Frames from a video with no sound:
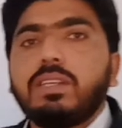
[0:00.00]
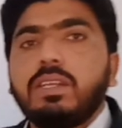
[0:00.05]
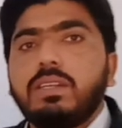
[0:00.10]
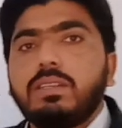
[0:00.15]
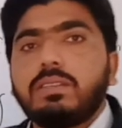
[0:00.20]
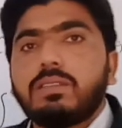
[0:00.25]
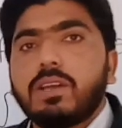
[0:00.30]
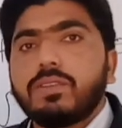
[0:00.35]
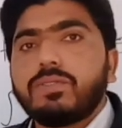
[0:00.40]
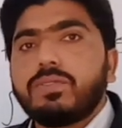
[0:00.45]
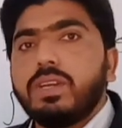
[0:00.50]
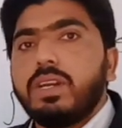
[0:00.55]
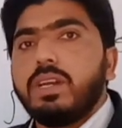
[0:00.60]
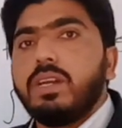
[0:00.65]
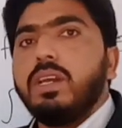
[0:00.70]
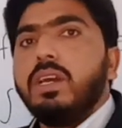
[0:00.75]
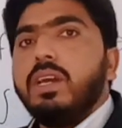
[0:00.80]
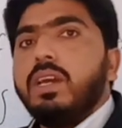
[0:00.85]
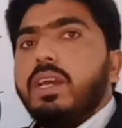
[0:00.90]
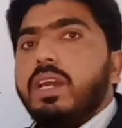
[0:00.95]

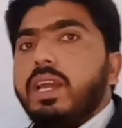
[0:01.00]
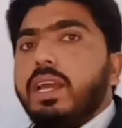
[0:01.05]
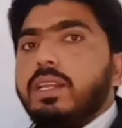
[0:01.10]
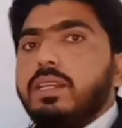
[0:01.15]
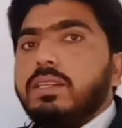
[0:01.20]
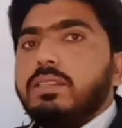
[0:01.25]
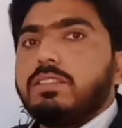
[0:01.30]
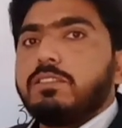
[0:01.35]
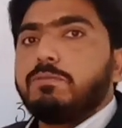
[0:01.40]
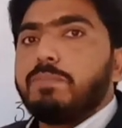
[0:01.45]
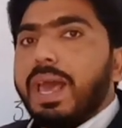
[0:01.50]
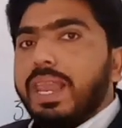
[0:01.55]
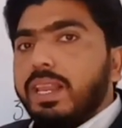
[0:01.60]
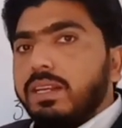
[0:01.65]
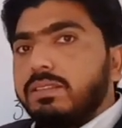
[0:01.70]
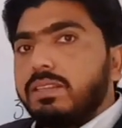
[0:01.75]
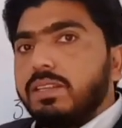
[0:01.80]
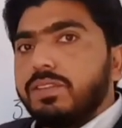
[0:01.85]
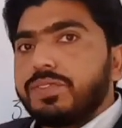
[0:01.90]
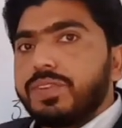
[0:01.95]
interested in
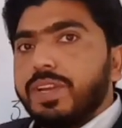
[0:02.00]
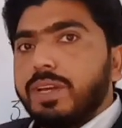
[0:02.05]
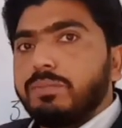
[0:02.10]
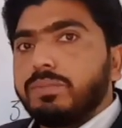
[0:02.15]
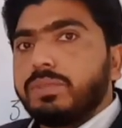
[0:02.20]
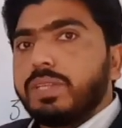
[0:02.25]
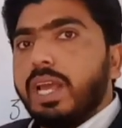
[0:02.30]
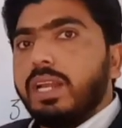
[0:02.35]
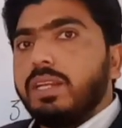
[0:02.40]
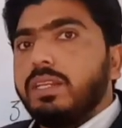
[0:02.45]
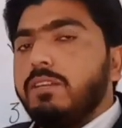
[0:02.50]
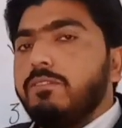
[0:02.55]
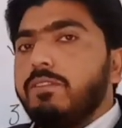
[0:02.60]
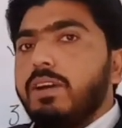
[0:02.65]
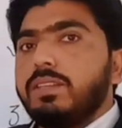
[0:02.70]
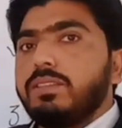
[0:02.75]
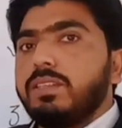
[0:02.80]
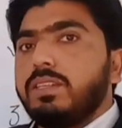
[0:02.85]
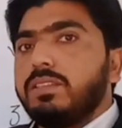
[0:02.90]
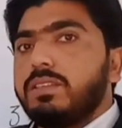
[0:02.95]
spelling systems, and he
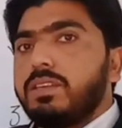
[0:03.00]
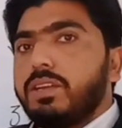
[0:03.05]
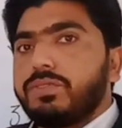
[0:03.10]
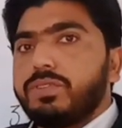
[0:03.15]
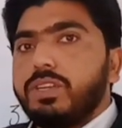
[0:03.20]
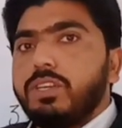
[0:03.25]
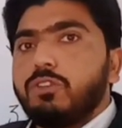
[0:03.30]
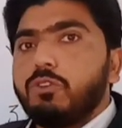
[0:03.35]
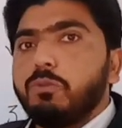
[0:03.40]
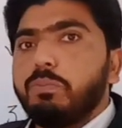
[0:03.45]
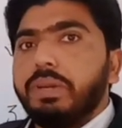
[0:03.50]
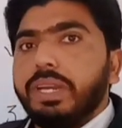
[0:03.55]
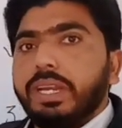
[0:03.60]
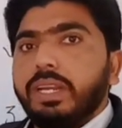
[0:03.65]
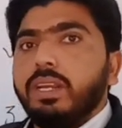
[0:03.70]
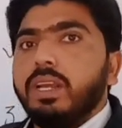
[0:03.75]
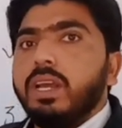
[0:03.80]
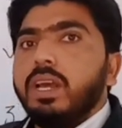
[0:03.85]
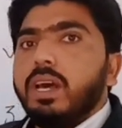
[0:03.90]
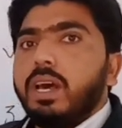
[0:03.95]
was interested to
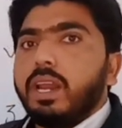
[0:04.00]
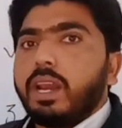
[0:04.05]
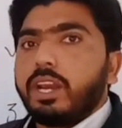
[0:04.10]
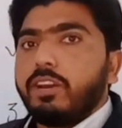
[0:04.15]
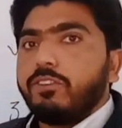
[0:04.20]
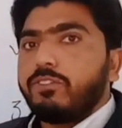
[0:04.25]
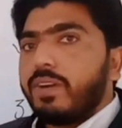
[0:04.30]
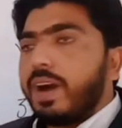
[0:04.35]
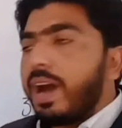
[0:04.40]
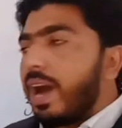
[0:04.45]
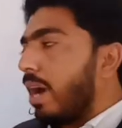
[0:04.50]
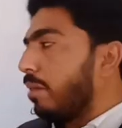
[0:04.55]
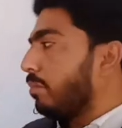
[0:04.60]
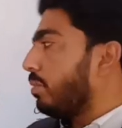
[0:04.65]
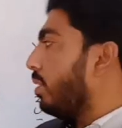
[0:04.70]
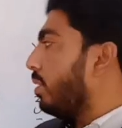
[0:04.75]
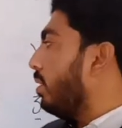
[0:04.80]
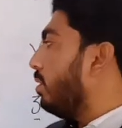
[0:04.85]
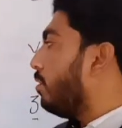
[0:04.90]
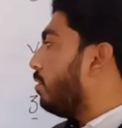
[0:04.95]
bring
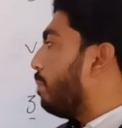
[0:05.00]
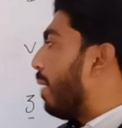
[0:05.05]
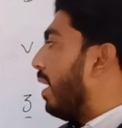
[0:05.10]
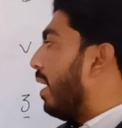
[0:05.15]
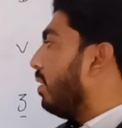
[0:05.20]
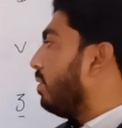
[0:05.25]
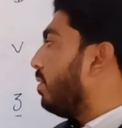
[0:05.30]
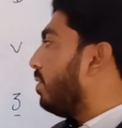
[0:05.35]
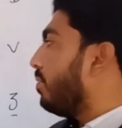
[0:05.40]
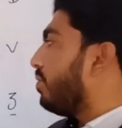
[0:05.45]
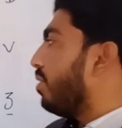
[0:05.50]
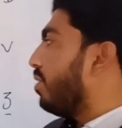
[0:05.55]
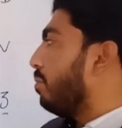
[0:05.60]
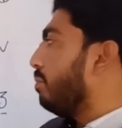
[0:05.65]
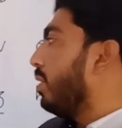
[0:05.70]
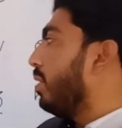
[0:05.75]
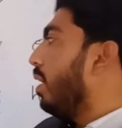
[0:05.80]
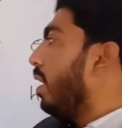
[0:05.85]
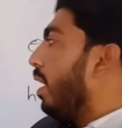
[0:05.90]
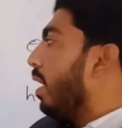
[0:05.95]
reforms in spelling
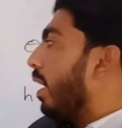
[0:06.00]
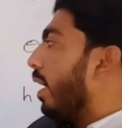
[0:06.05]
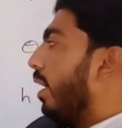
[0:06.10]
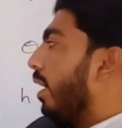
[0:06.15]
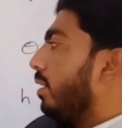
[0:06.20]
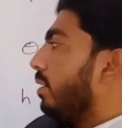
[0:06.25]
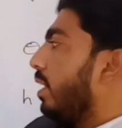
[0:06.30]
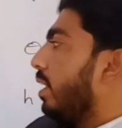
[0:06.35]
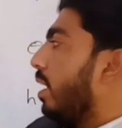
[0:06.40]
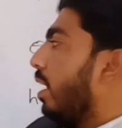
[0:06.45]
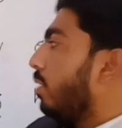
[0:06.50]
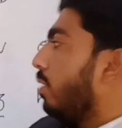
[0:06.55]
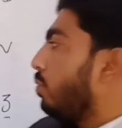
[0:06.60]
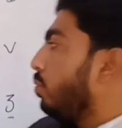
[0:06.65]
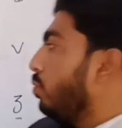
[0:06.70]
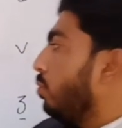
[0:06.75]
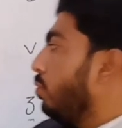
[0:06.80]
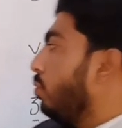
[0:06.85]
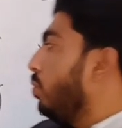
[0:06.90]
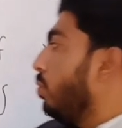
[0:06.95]
system. And there are
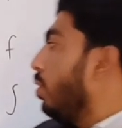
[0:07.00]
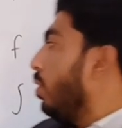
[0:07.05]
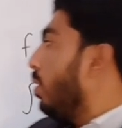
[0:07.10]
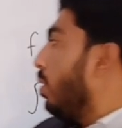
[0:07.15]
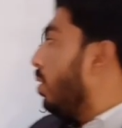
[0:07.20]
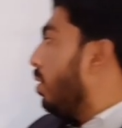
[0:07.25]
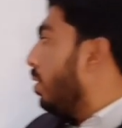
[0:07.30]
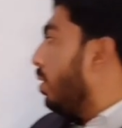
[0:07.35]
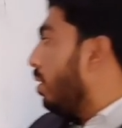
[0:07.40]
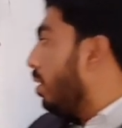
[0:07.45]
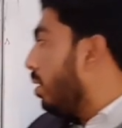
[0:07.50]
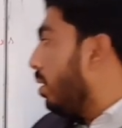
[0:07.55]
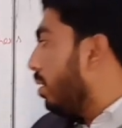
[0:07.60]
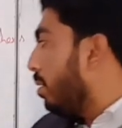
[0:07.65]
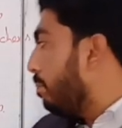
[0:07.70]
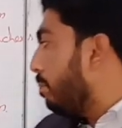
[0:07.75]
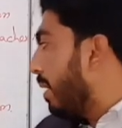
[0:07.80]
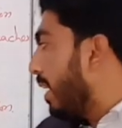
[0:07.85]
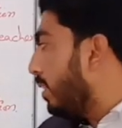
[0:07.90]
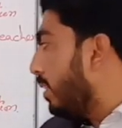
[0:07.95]
two
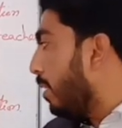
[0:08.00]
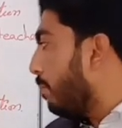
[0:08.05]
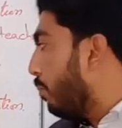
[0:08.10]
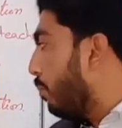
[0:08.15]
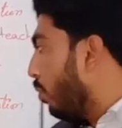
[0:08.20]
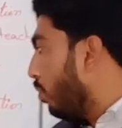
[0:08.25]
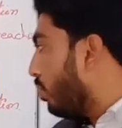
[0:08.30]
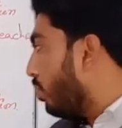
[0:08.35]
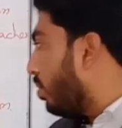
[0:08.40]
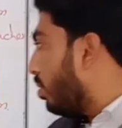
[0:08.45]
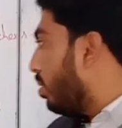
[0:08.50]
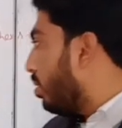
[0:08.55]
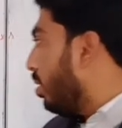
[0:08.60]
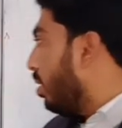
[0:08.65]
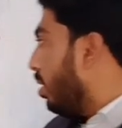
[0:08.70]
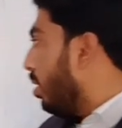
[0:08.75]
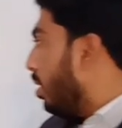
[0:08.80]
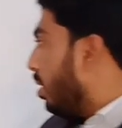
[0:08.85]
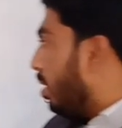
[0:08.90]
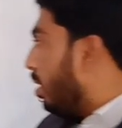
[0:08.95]
major books
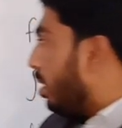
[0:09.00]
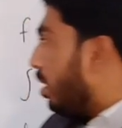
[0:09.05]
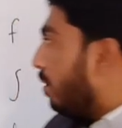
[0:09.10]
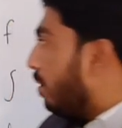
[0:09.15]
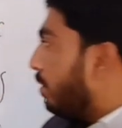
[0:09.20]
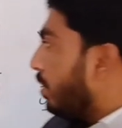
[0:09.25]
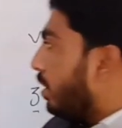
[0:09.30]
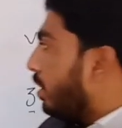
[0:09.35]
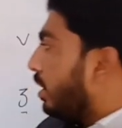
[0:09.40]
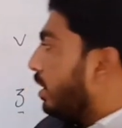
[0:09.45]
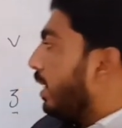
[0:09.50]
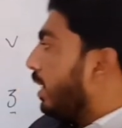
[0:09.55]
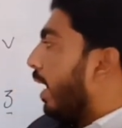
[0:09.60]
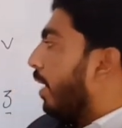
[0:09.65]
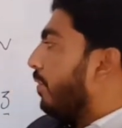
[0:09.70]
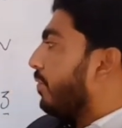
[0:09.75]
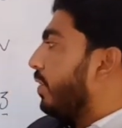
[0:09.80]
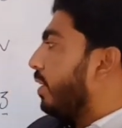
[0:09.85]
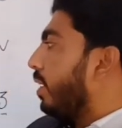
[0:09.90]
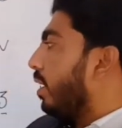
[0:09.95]
which he
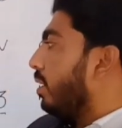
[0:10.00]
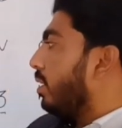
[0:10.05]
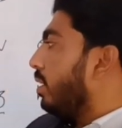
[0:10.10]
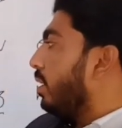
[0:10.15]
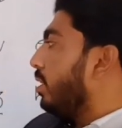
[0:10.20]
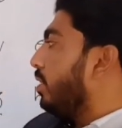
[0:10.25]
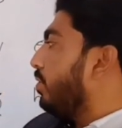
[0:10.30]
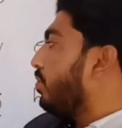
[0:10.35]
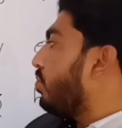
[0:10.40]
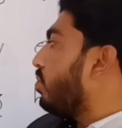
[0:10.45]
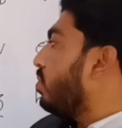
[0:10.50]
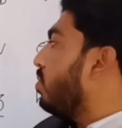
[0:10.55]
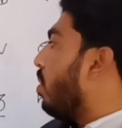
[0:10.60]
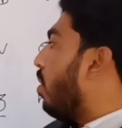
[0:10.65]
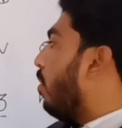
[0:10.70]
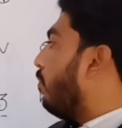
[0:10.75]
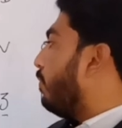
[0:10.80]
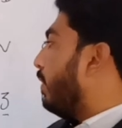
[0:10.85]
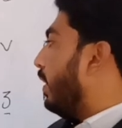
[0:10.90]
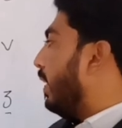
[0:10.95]
has written: History
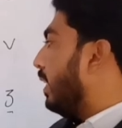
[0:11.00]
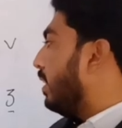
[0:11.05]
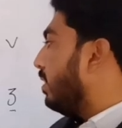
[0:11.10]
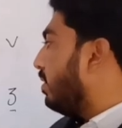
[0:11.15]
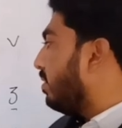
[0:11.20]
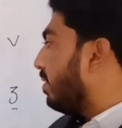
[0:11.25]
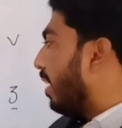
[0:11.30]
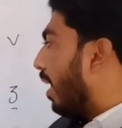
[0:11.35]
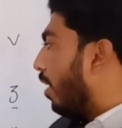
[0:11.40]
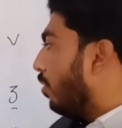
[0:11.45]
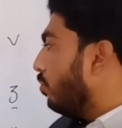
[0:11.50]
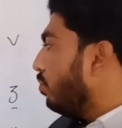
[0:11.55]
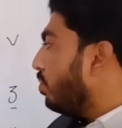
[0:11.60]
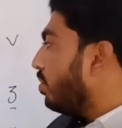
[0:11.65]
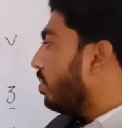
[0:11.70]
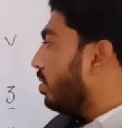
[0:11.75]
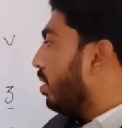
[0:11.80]
of English Sounds,